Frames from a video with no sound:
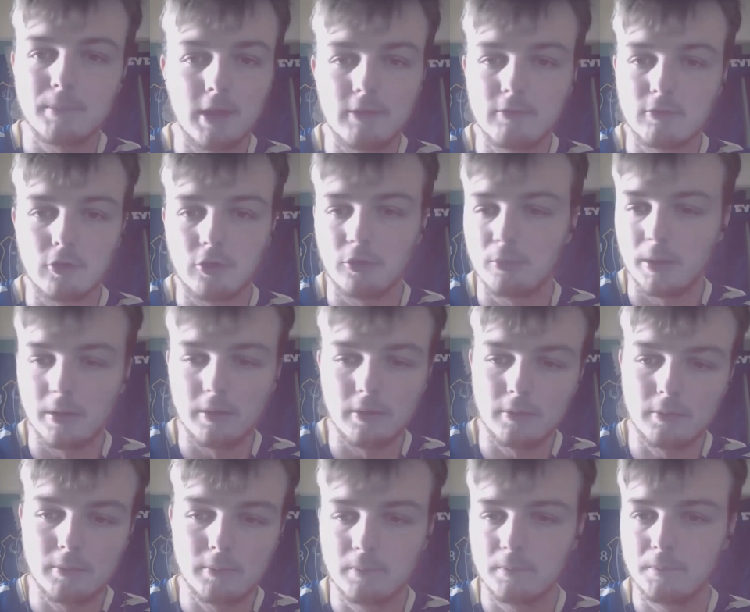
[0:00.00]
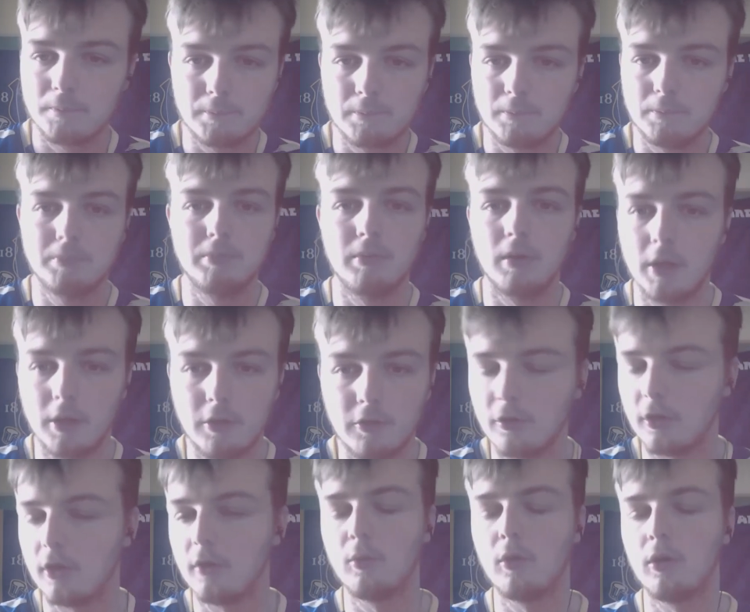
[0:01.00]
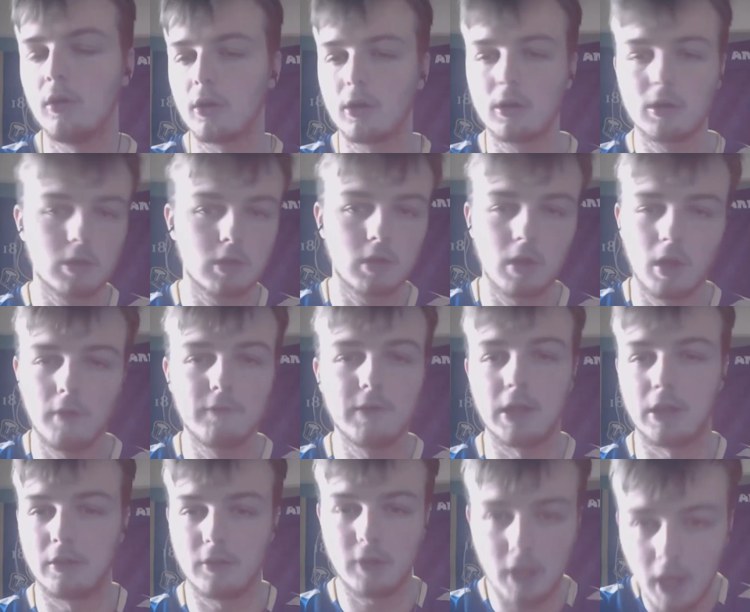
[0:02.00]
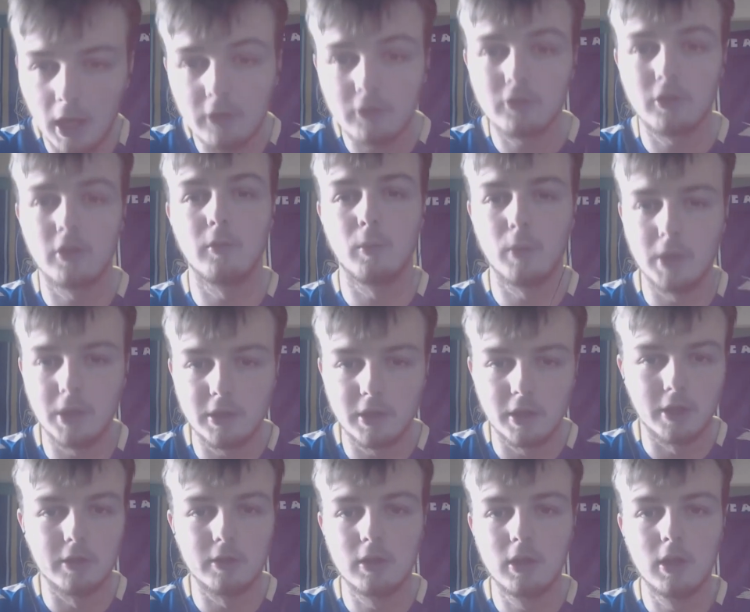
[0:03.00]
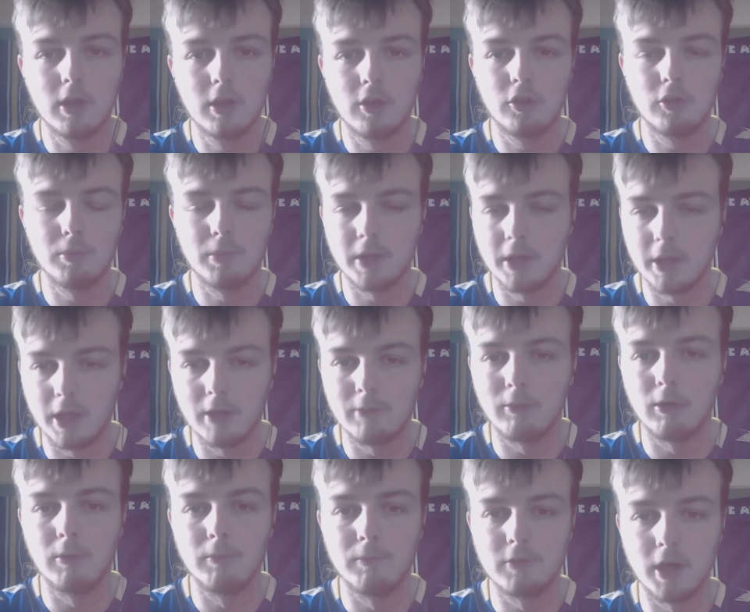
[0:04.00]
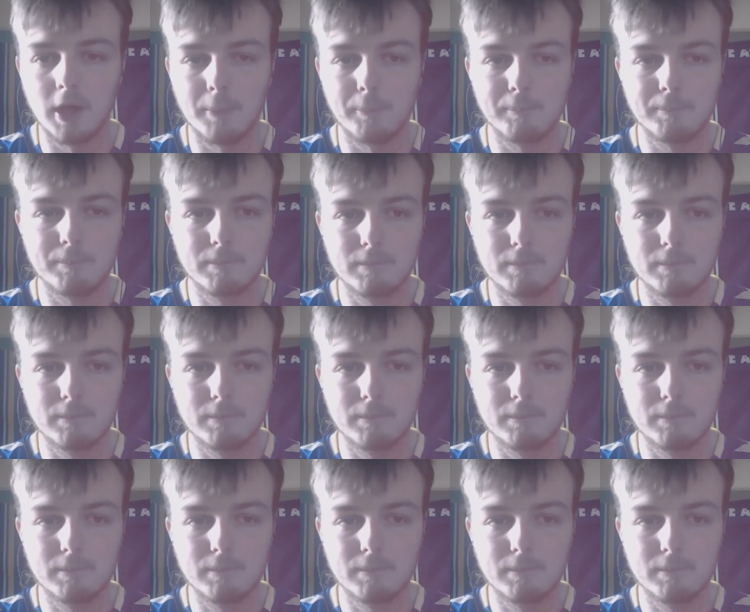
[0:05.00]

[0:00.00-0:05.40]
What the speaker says: Everyone's been brilliant today. What a fantastic weekend to be an Everton fan.